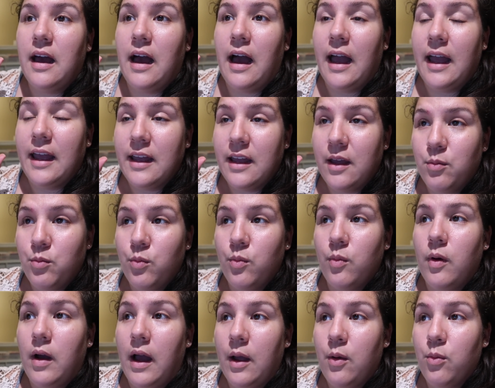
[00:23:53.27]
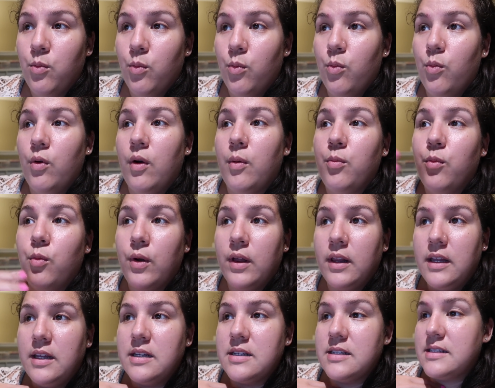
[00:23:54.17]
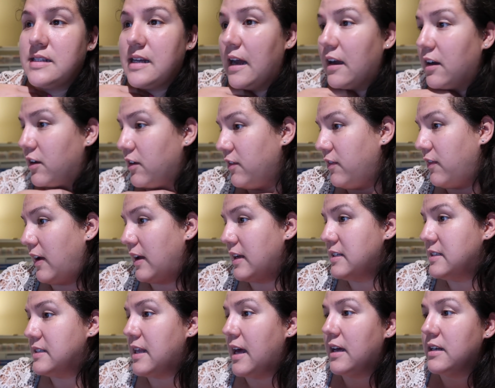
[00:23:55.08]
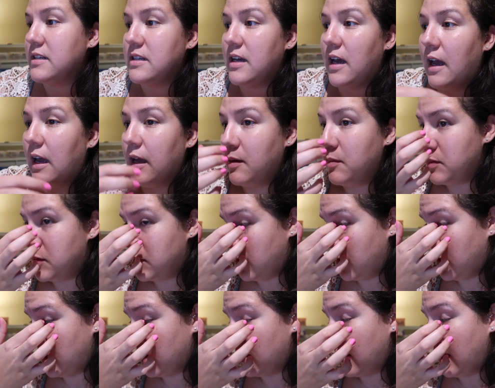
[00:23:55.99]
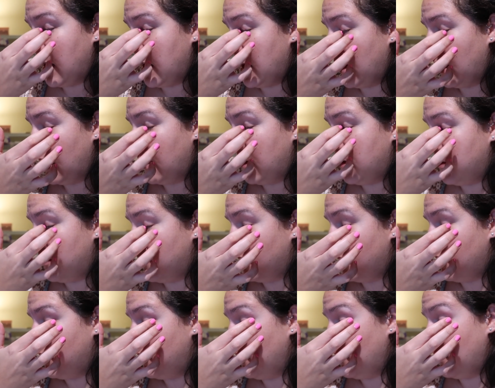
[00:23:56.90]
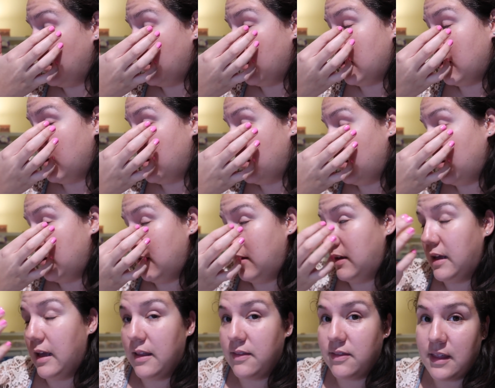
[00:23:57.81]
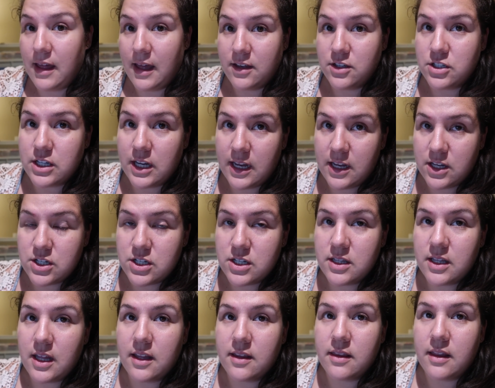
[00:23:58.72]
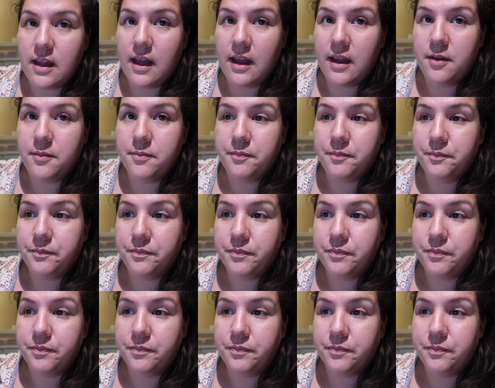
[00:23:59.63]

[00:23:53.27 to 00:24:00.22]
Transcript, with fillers: I am I am willing to sacrifice that time so that they can get the education that they